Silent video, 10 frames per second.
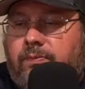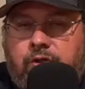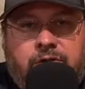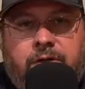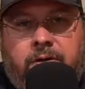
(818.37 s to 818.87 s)

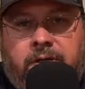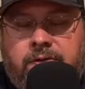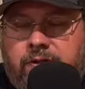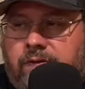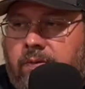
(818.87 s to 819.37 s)
Just curious,
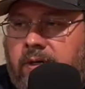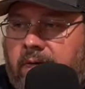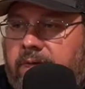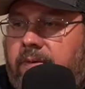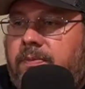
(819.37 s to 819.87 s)
just throwing it
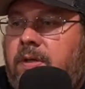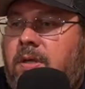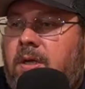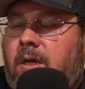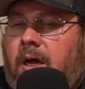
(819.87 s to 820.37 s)
out there.
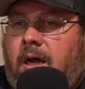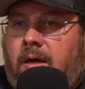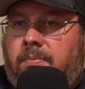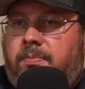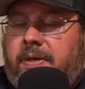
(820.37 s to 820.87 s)

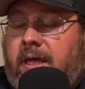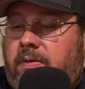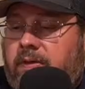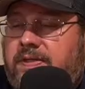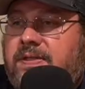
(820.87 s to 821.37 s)
But yeah,
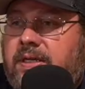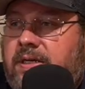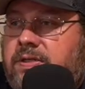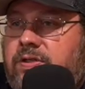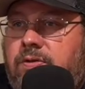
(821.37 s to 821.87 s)
let's get
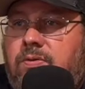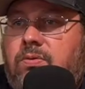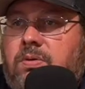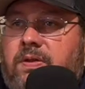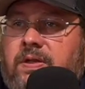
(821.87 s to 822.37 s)

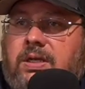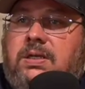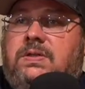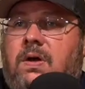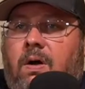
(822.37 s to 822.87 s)
into
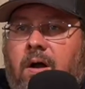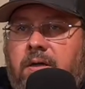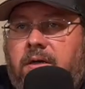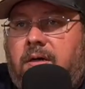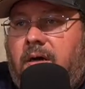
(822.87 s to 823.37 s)
the
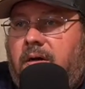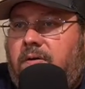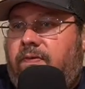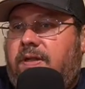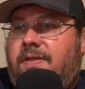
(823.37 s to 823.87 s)
talk
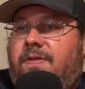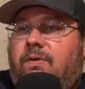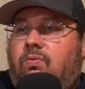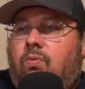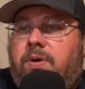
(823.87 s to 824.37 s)
of
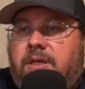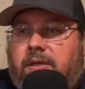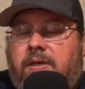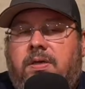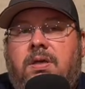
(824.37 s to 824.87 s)
the
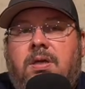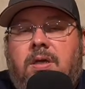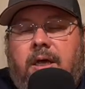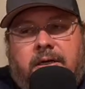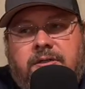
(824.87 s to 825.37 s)
week.
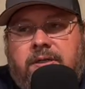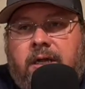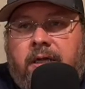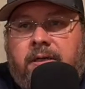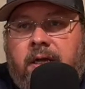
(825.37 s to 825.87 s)
Actually,
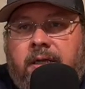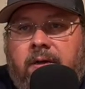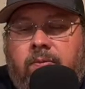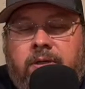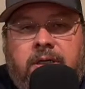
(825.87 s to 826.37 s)
not
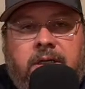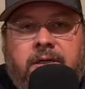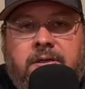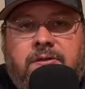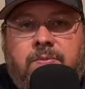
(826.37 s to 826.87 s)
yet. We're gonna get
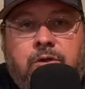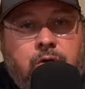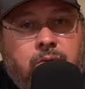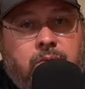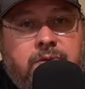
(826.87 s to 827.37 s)
into some
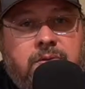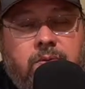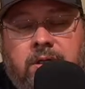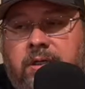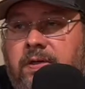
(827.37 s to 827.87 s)
news. Right